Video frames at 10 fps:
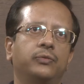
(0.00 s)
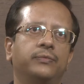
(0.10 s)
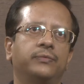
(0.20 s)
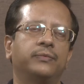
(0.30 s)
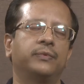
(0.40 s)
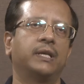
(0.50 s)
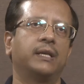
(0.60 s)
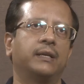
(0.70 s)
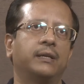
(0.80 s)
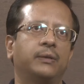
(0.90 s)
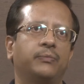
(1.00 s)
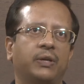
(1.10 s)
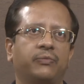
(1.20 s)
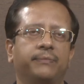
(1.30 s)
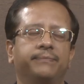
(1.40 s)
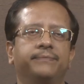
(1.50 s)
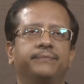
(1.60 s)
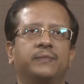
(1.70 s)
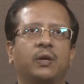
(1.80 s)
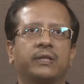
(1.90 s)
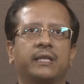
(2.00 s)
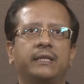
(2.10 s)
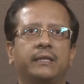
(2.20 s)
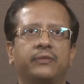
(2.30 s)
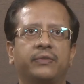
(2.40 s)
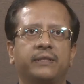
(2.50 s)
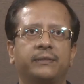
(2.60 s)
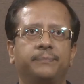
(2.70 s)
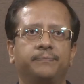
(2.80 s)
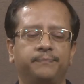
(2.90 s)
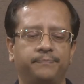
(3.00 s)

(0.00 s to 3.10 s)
to perform on the interface.